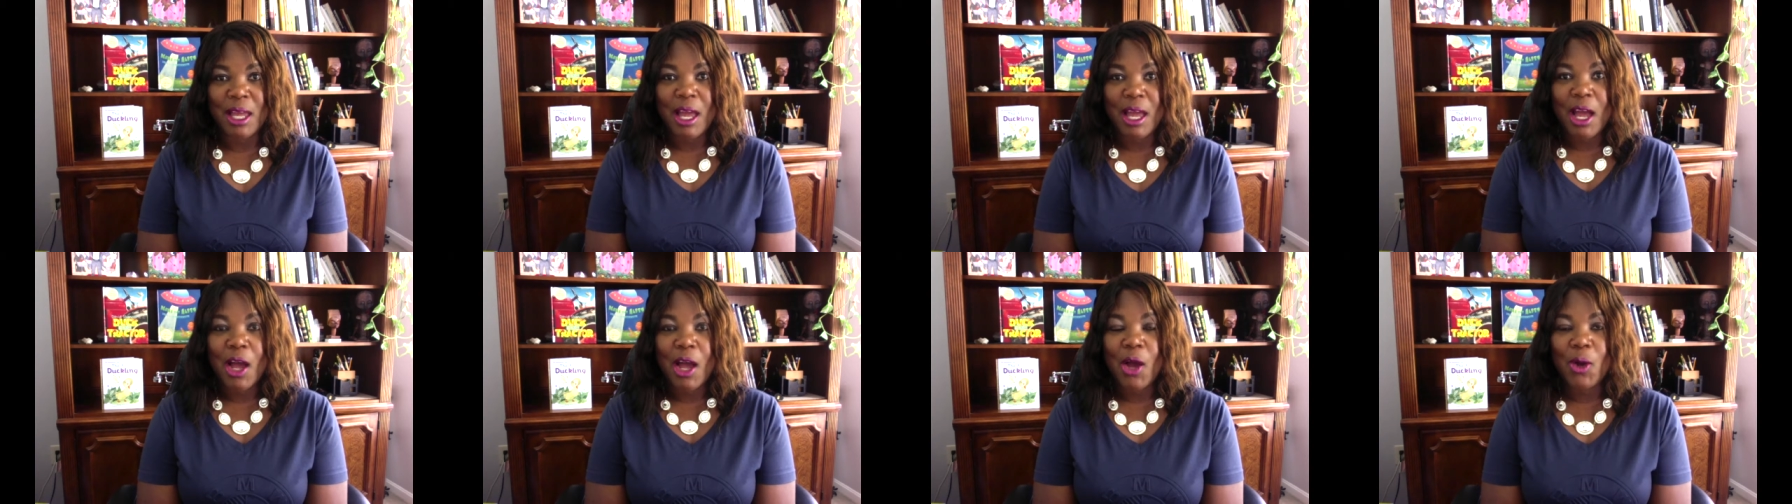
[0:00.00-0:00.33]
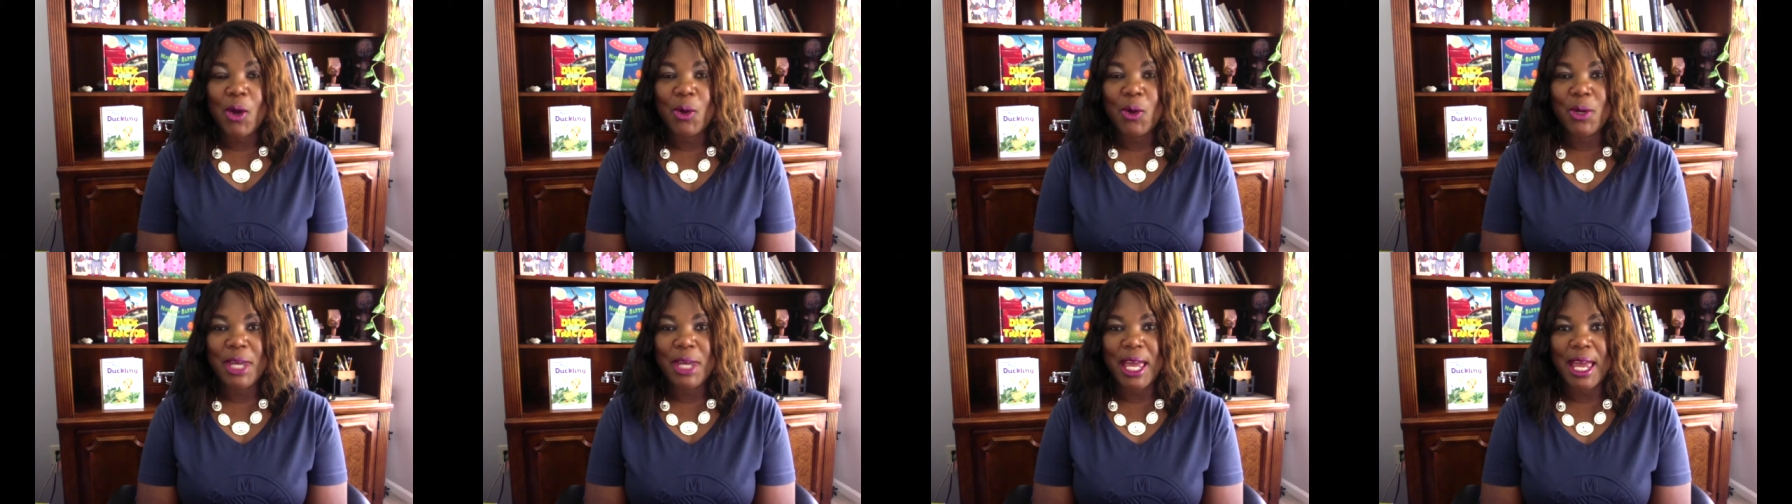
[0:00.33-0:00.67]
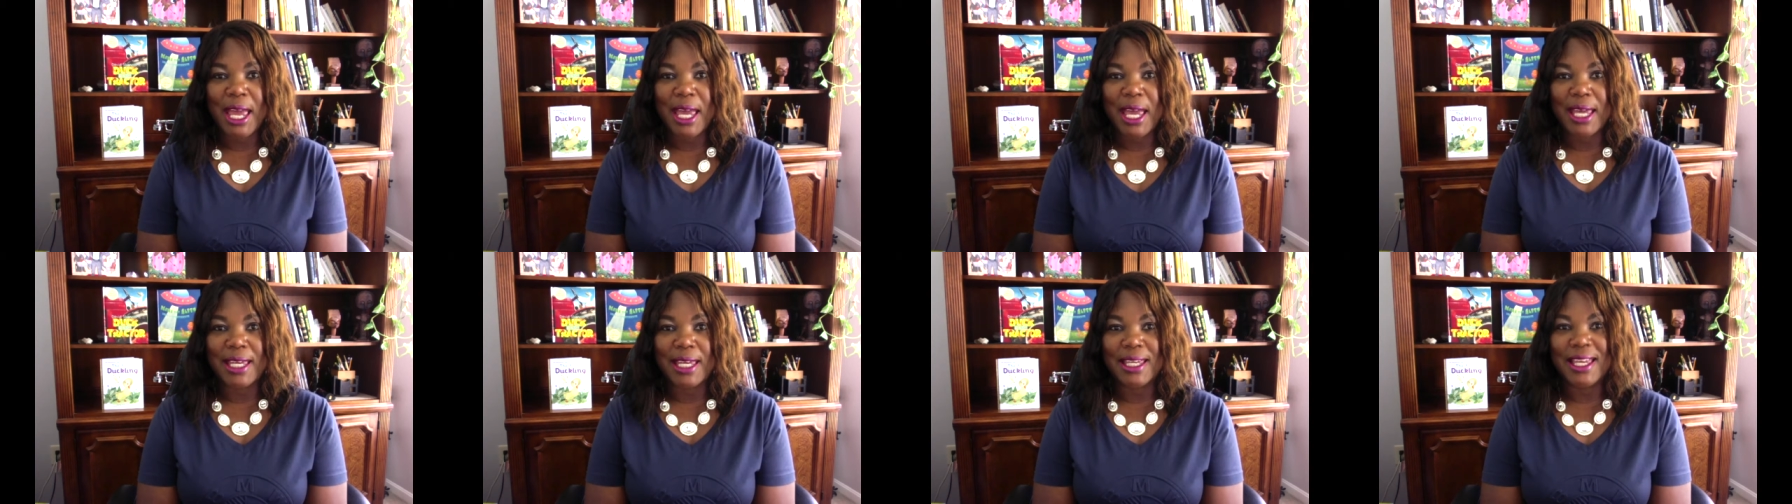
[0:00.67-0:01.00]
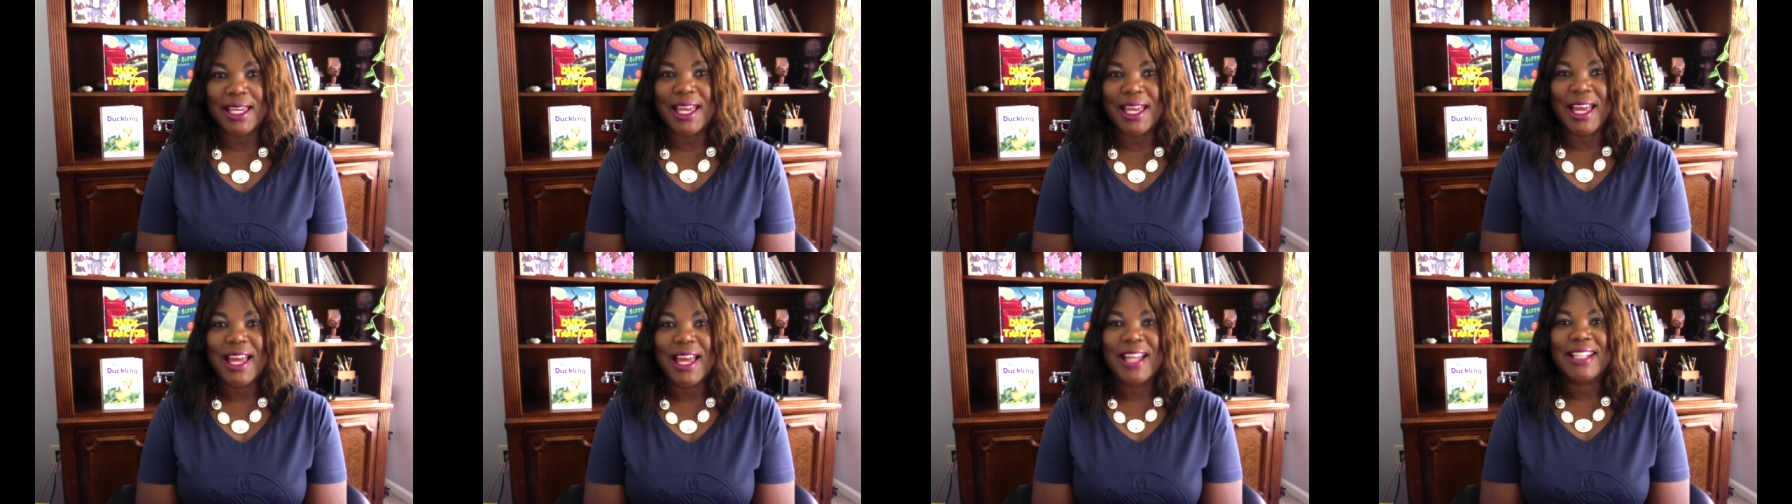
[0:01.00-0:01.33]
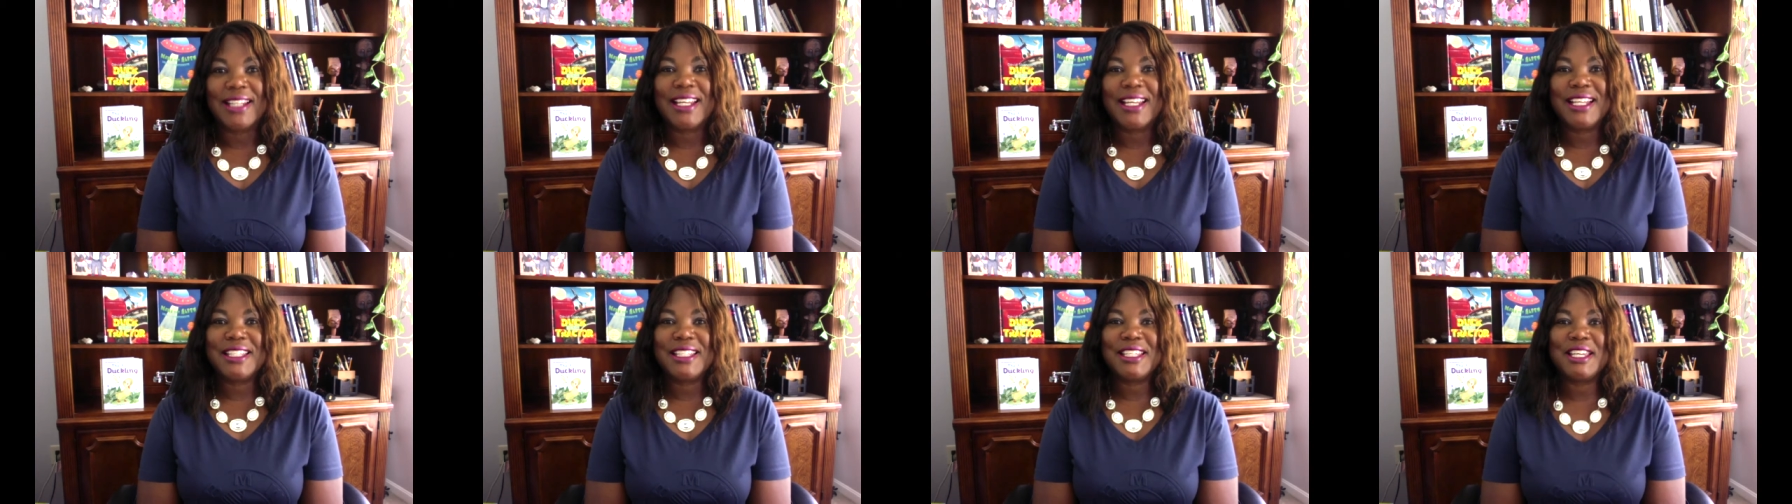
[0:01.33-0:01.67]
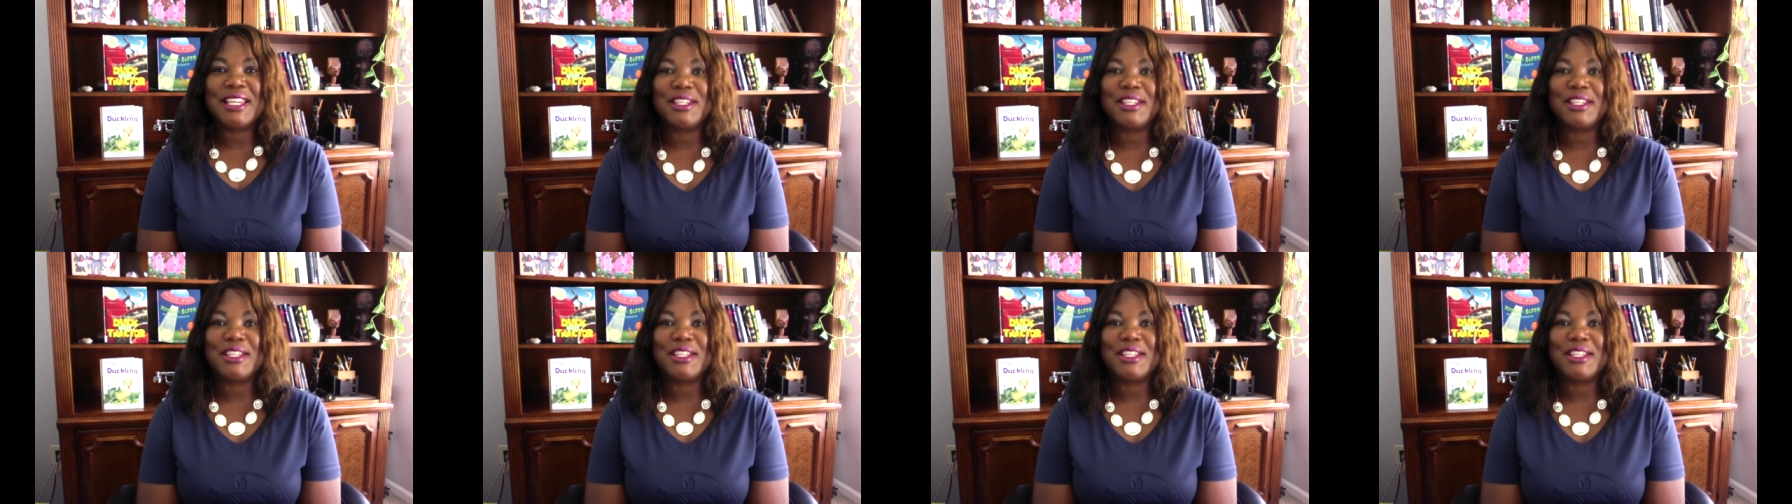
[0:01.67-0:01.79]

Okay, let's get